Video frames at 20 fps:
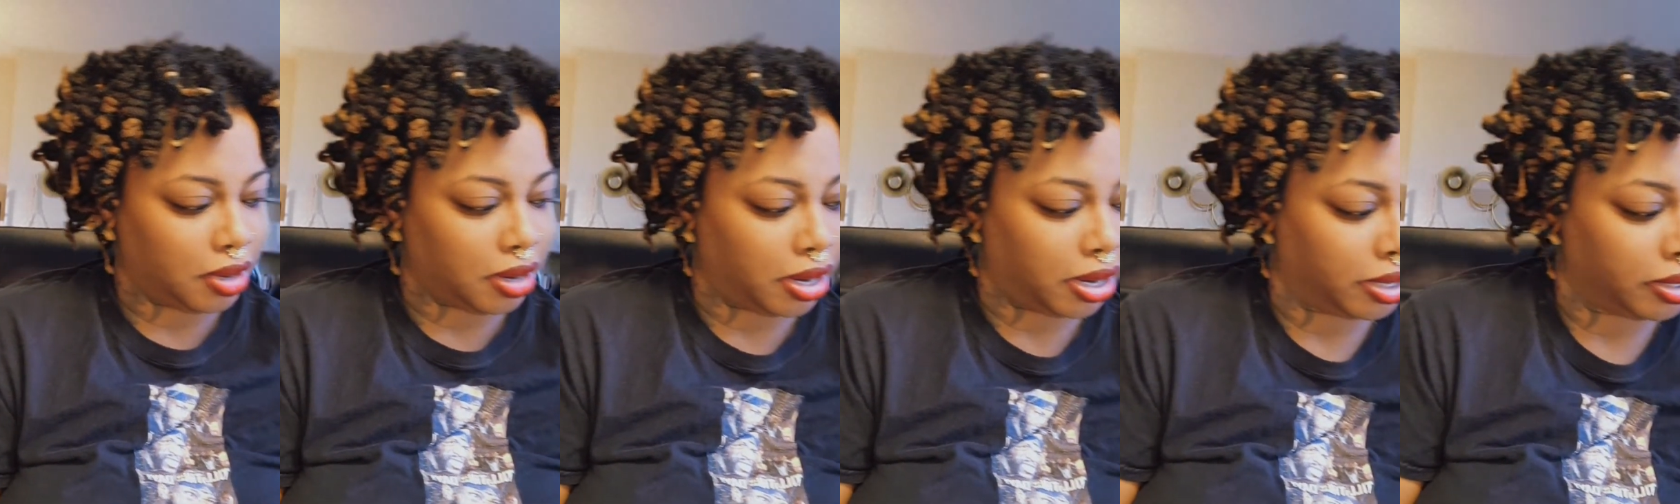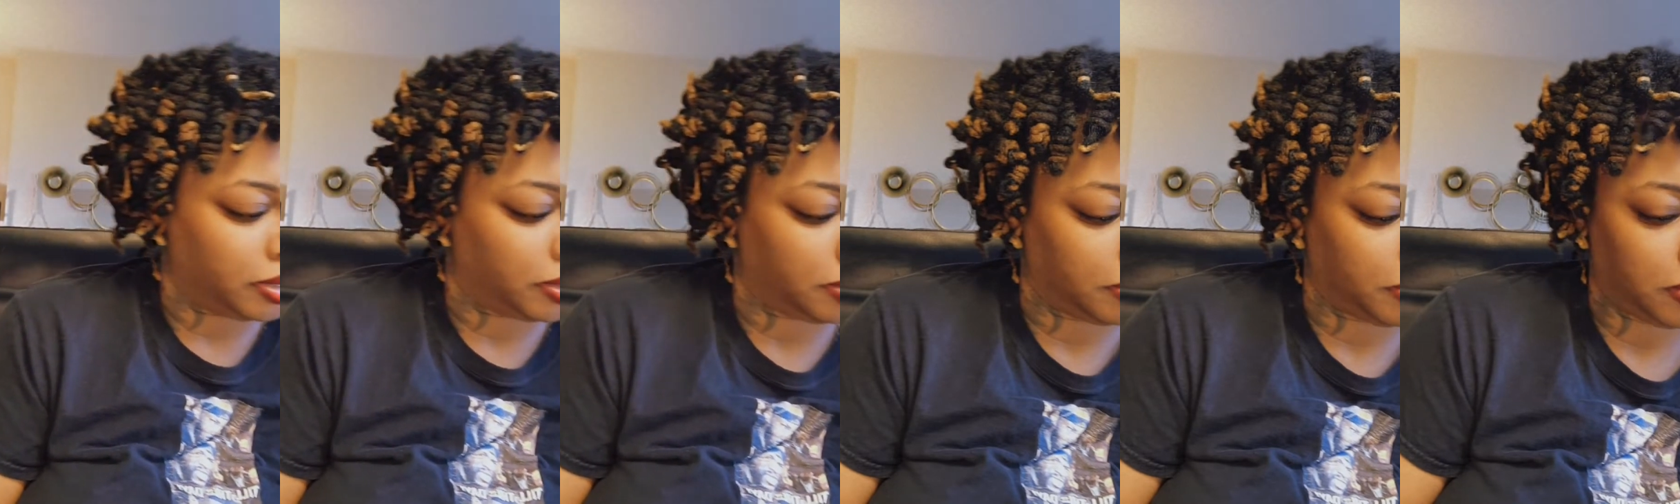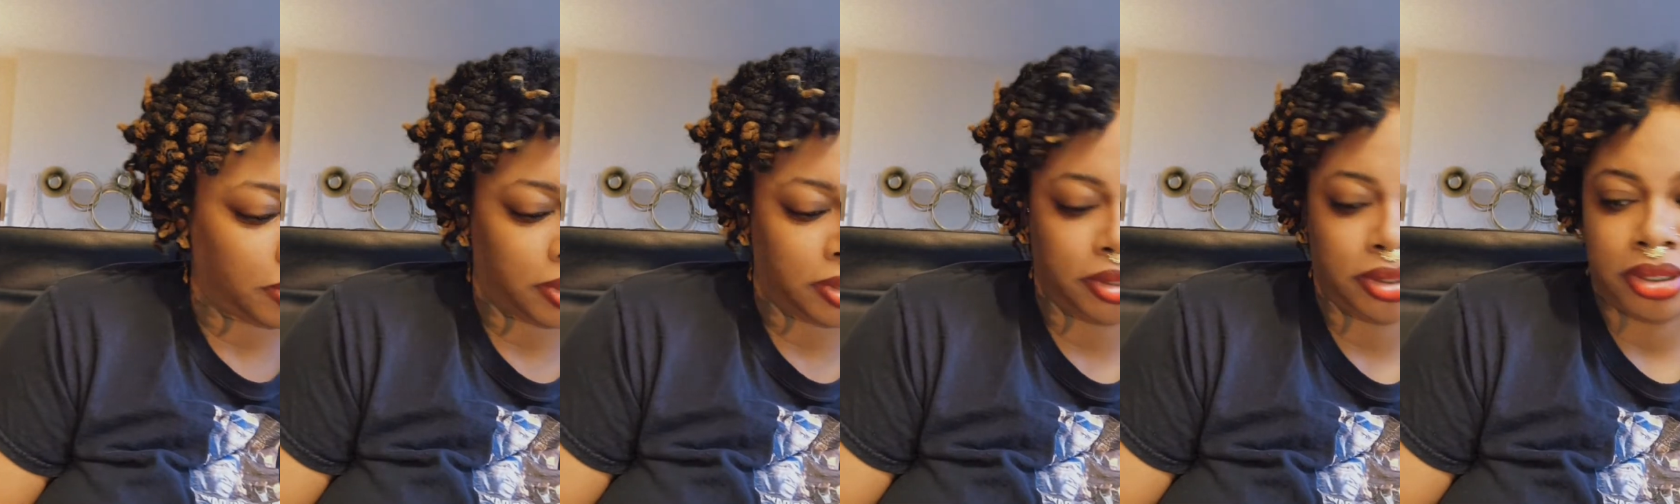Alright, so I'm
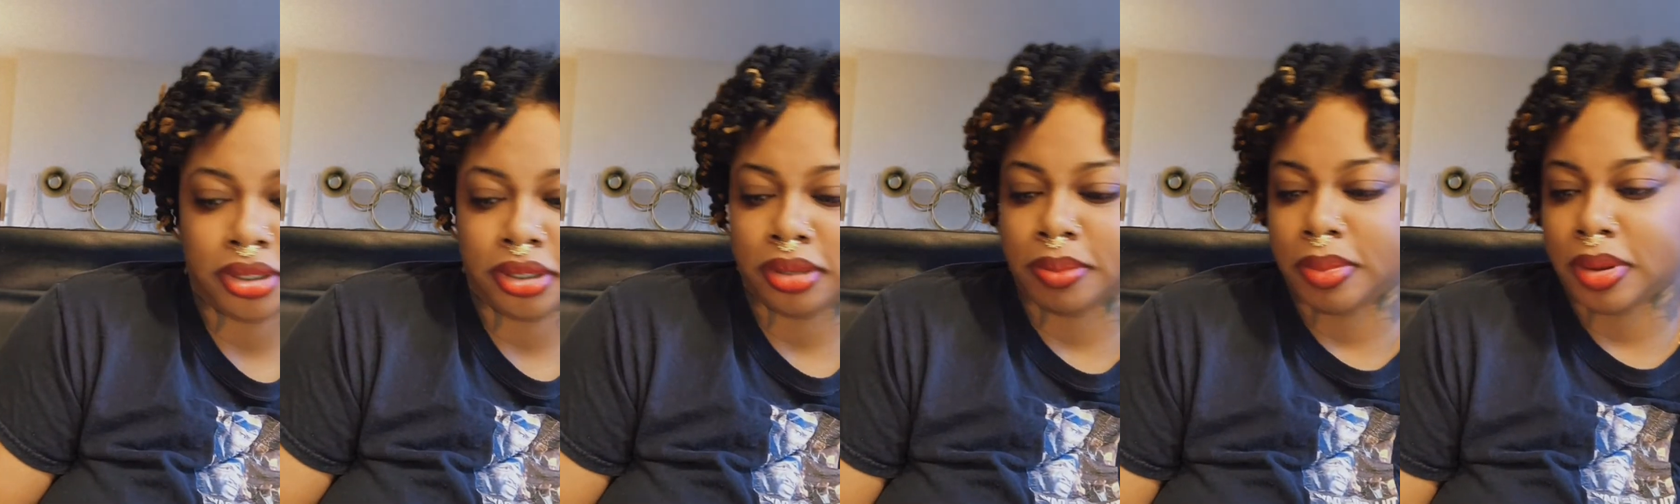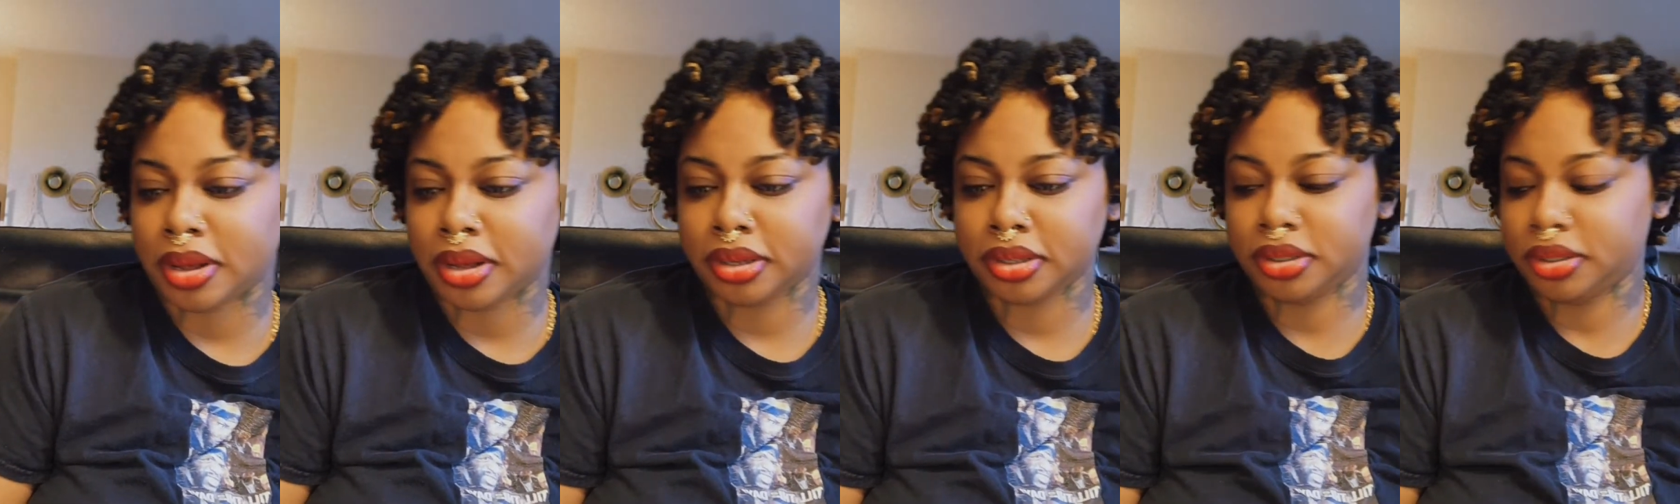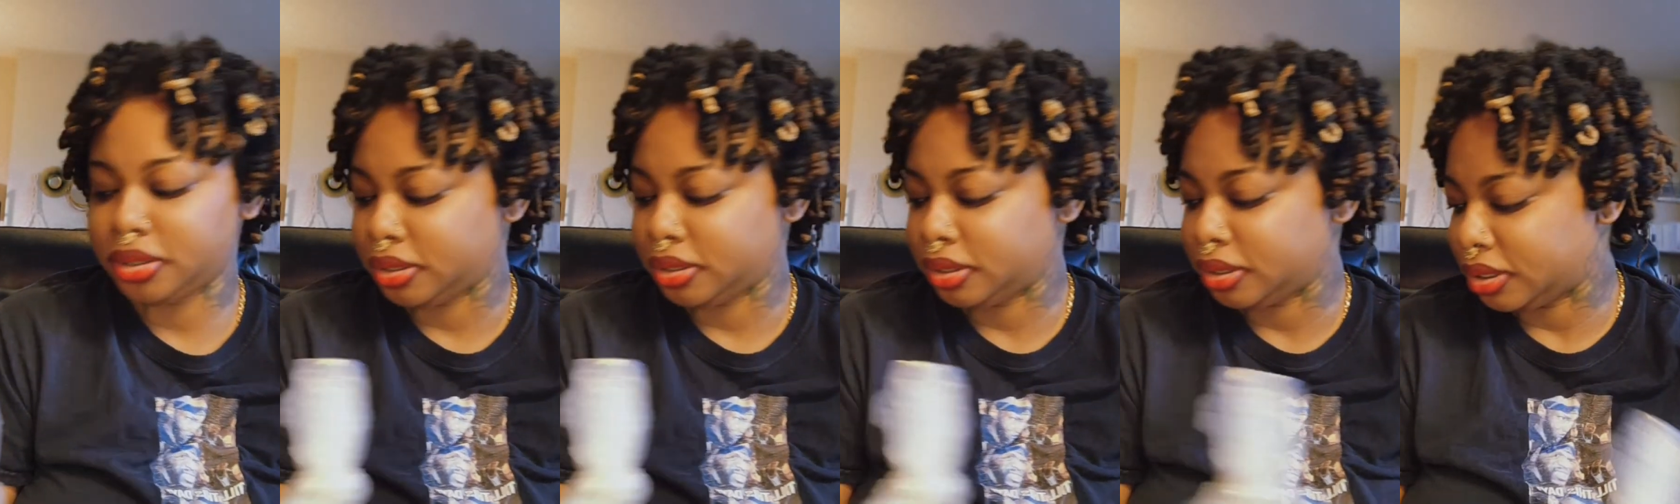going to set the
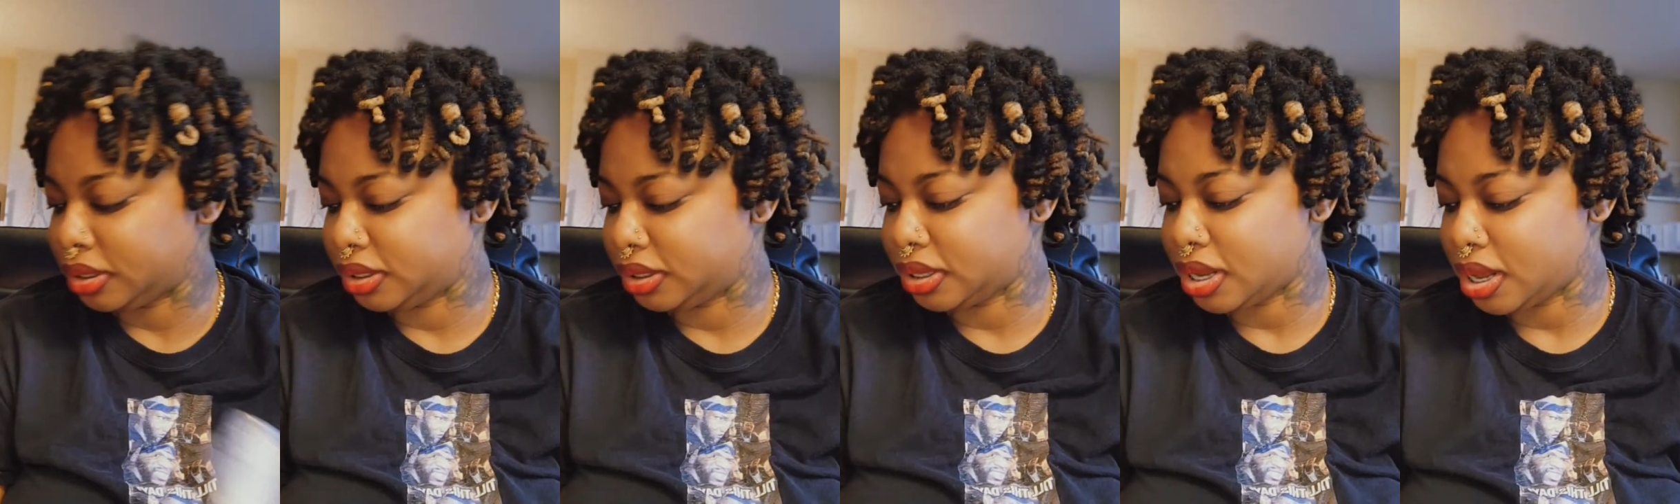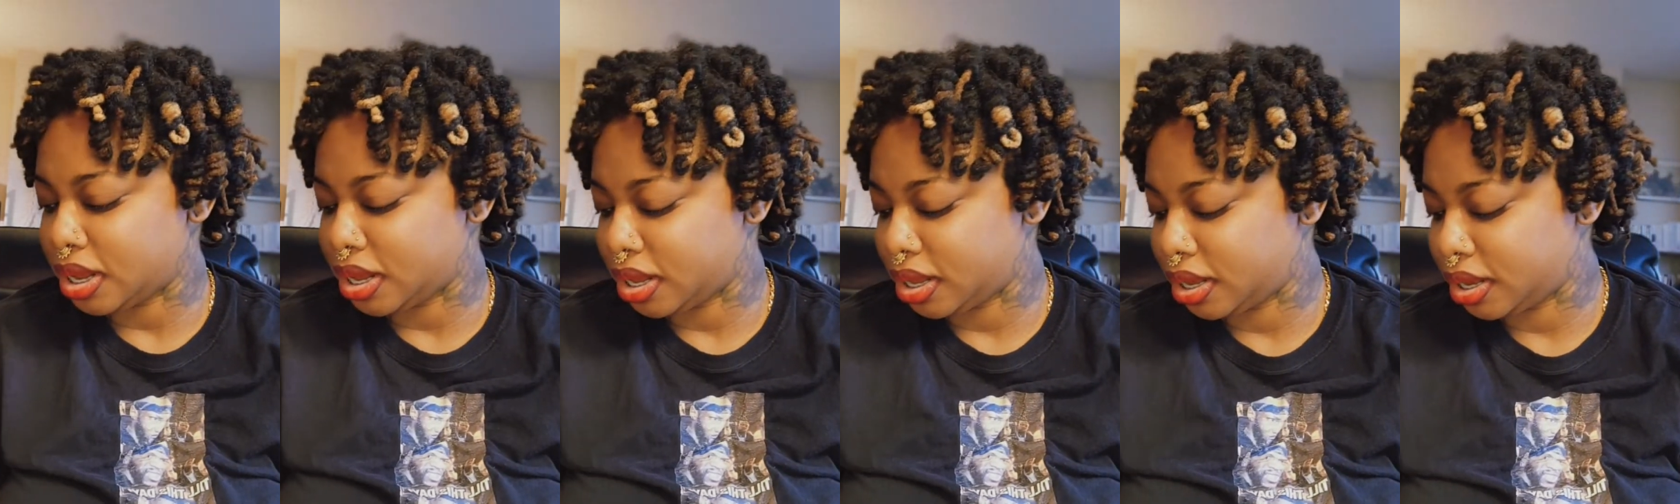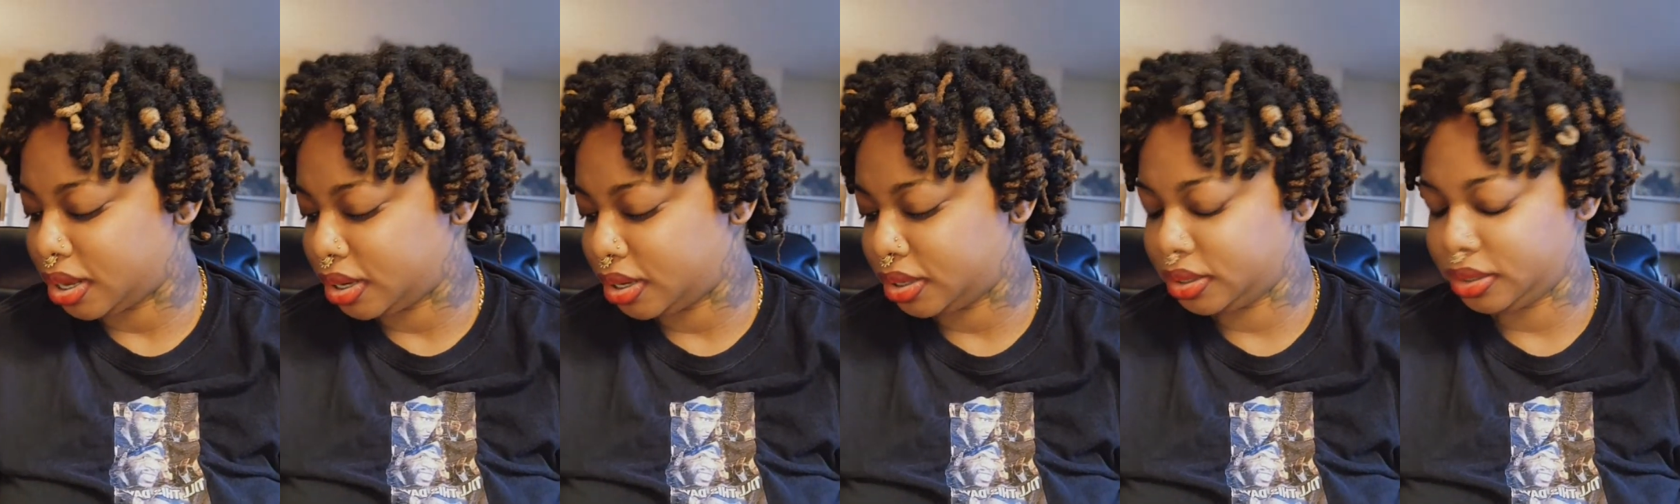box to the
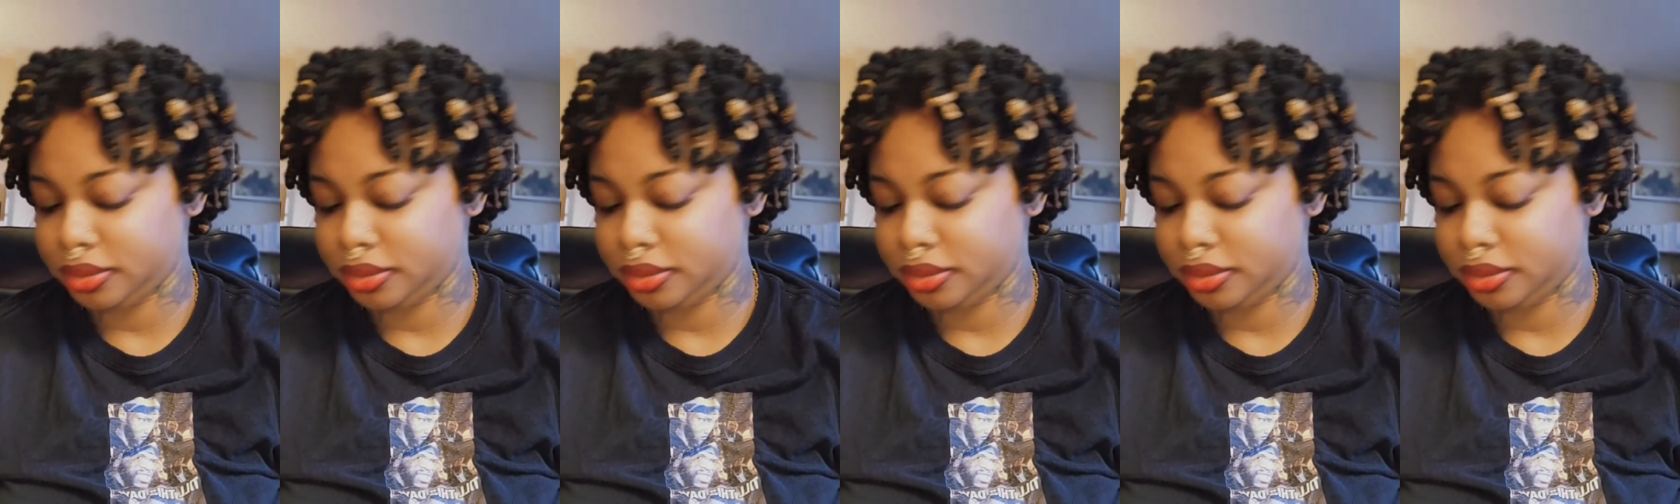side.